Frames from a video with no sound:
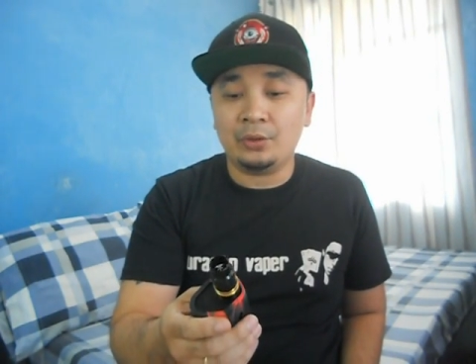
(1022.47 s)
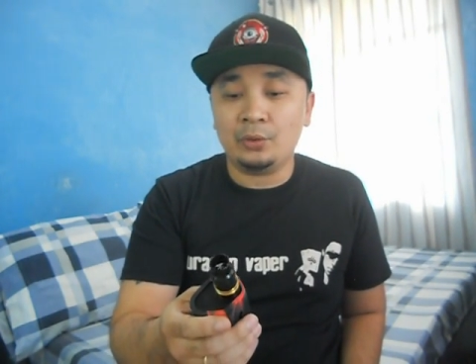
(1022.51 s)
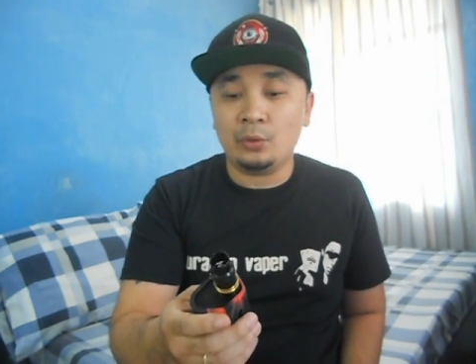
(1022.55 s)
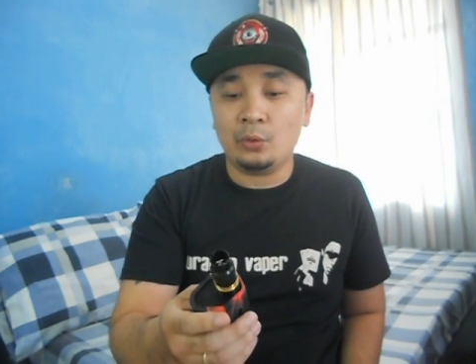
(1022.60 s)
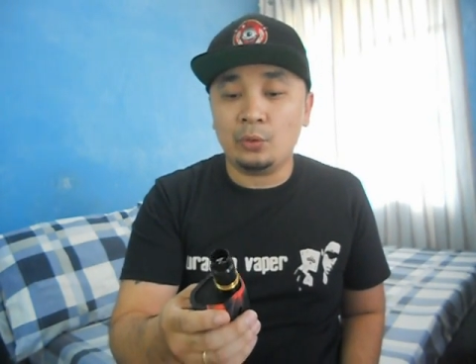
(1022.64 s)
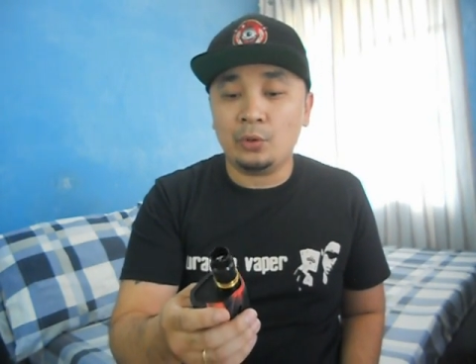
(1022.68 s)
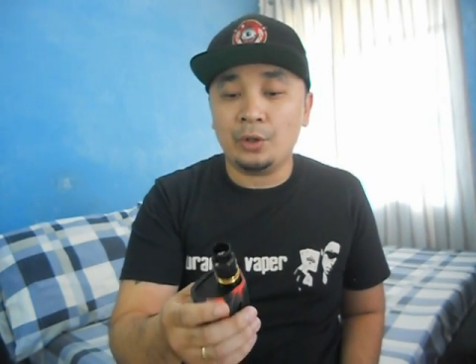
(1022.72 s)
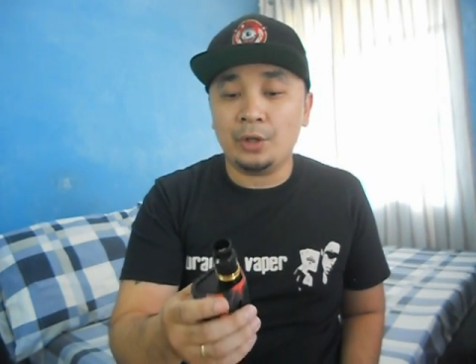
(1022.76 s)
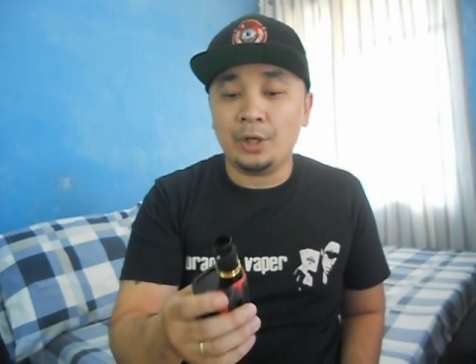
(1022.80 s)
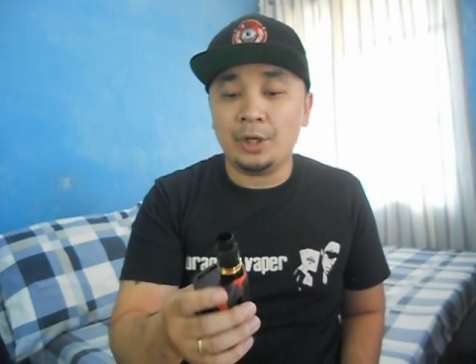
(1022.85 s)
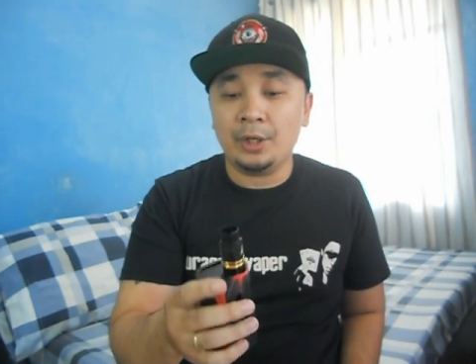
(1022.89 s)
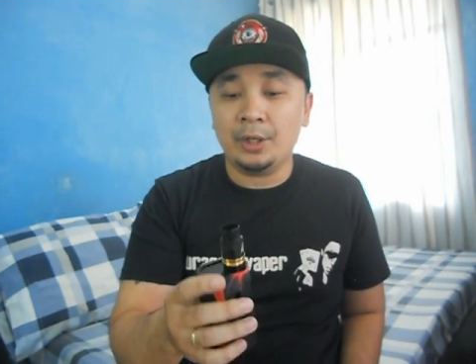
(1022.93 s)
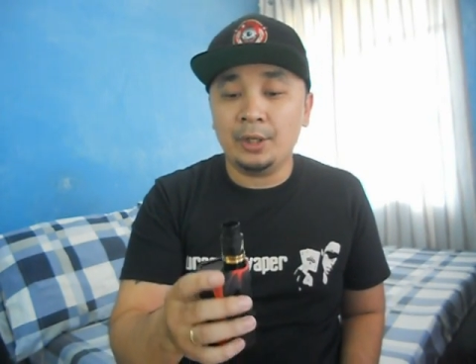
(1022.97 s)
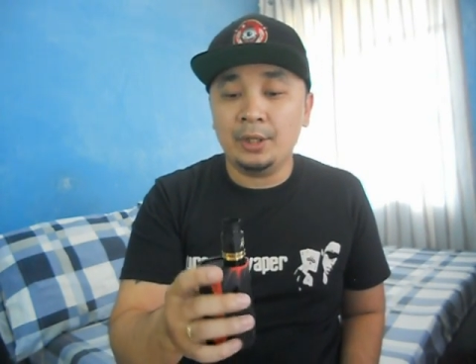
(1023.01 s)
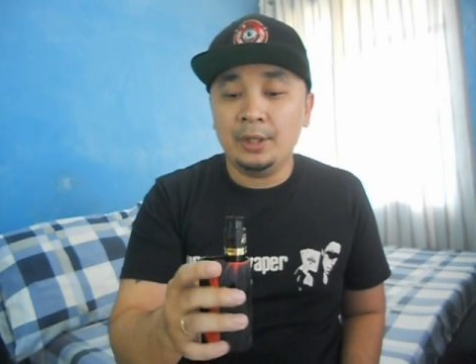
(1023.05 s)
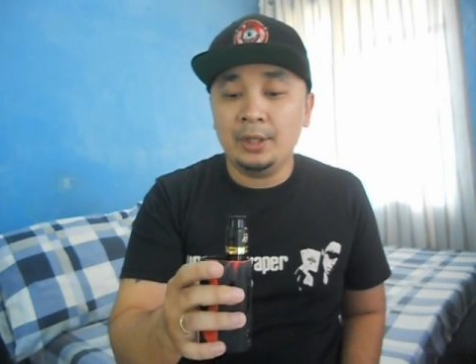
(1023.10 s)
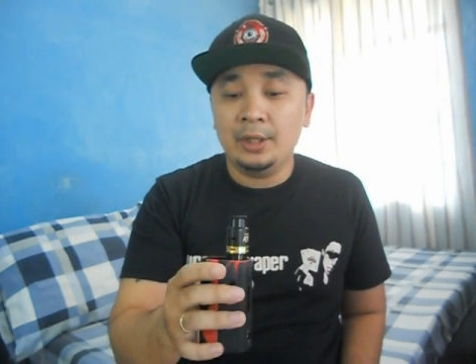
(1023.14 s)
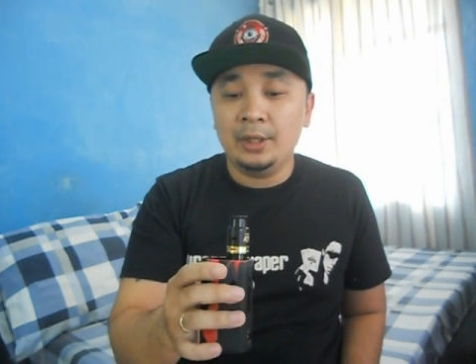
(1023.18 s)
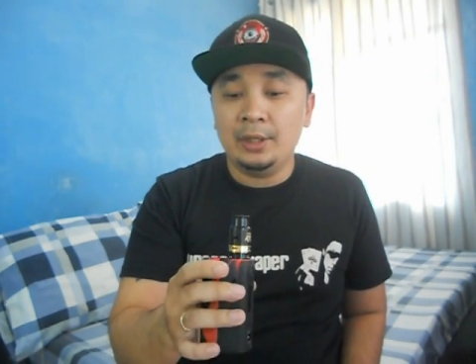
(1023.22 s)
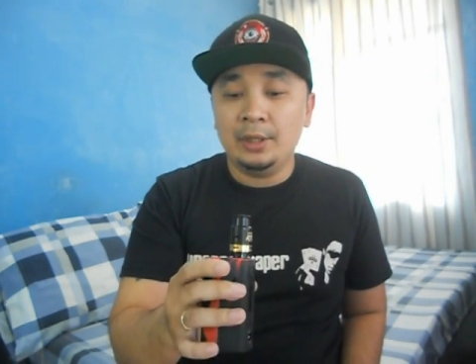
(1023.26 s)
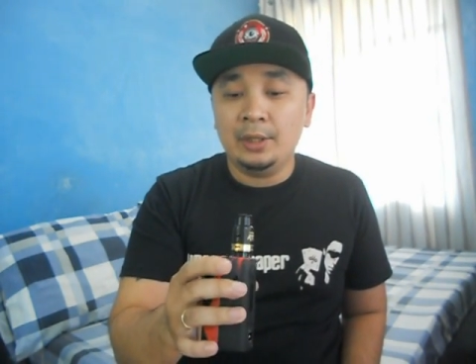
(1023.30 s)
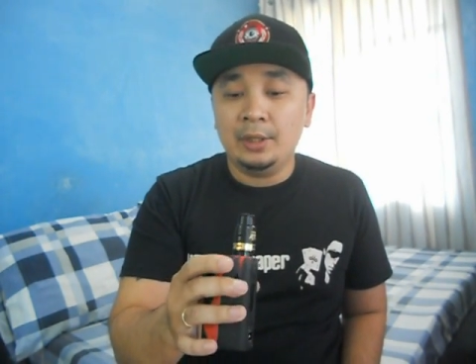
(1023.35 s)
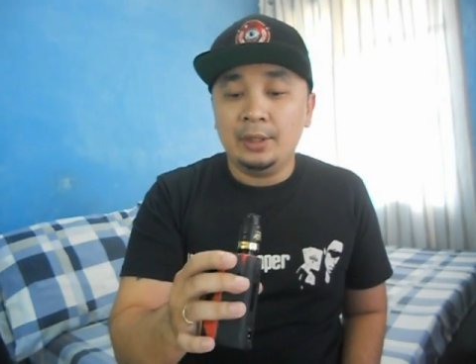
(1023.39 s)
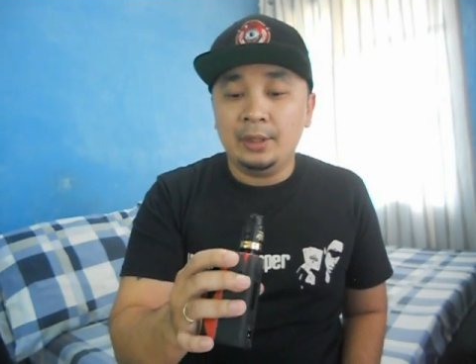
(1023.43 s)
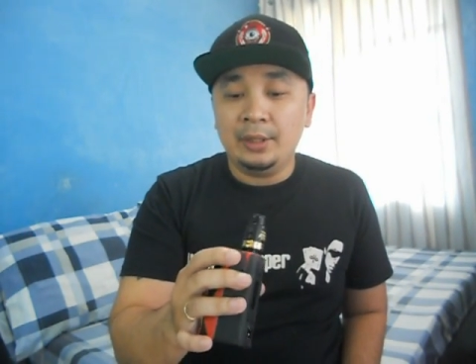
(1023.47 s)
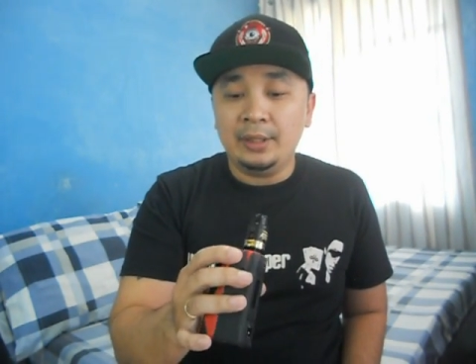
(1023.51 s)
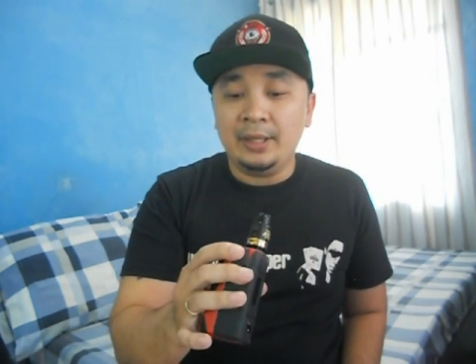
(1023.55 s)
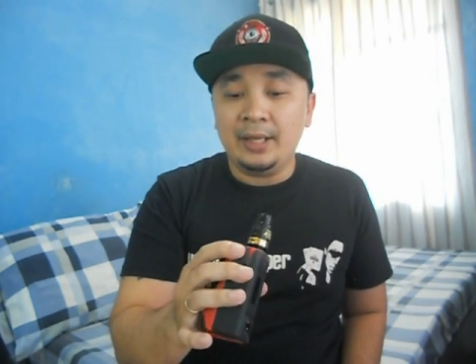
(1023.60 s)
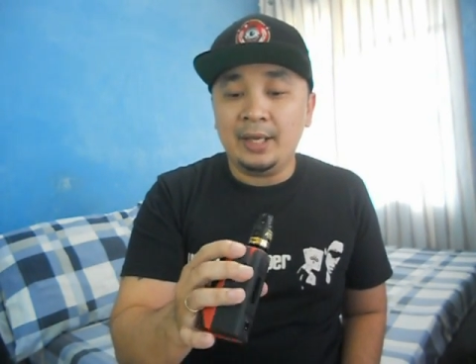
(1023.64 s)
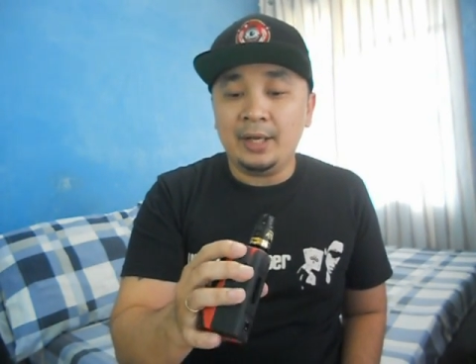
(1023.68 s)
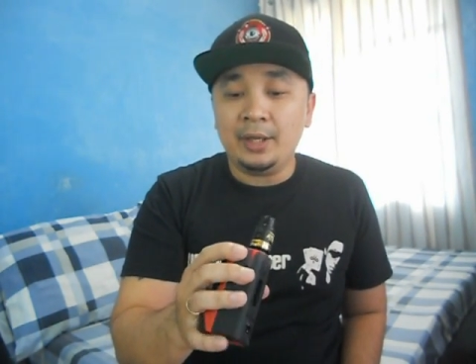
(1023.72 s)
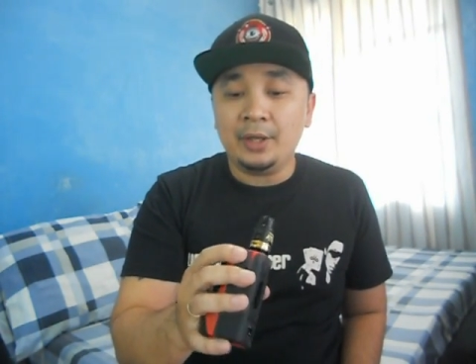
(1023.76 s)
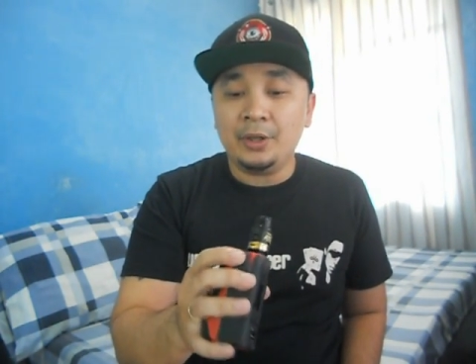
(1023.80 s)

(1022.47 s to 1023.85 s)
or getting